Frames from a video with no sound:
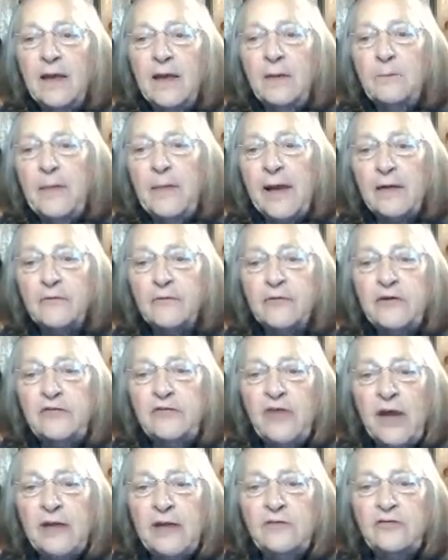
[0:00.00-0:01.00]
Boundary
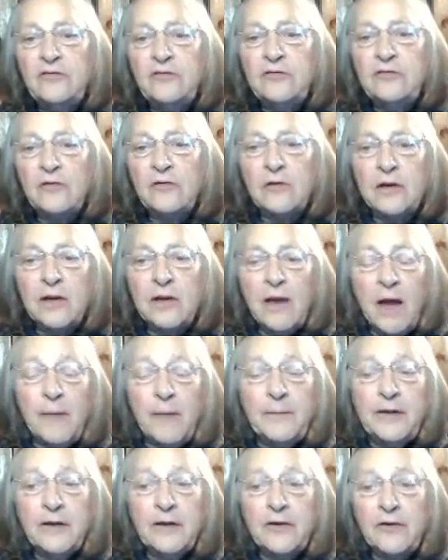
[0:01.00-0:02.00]
changes are a
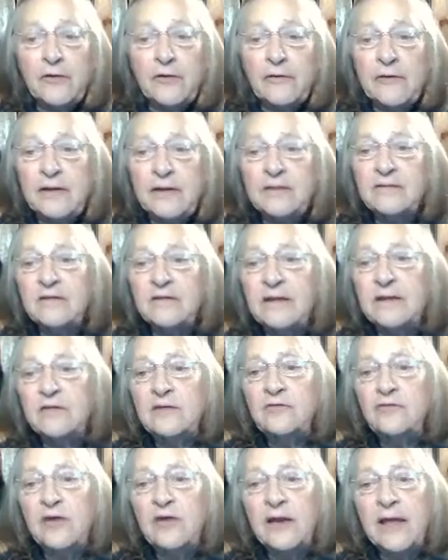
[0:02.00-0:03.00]
common occurrence
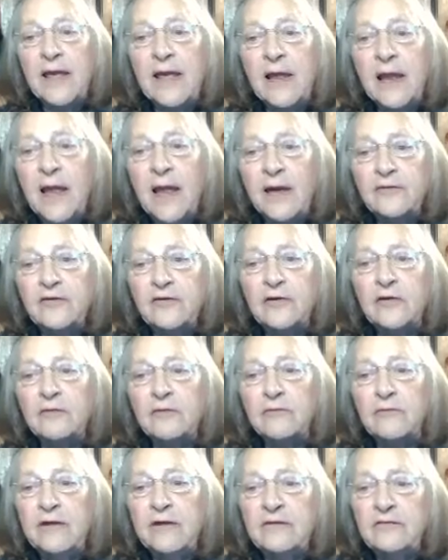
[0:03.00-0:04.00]
in
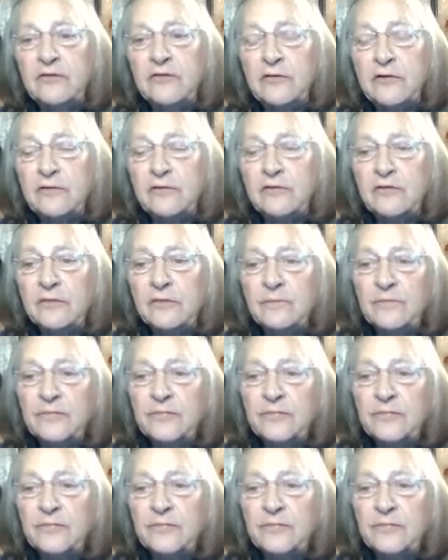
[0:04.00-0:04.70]
genealogical research.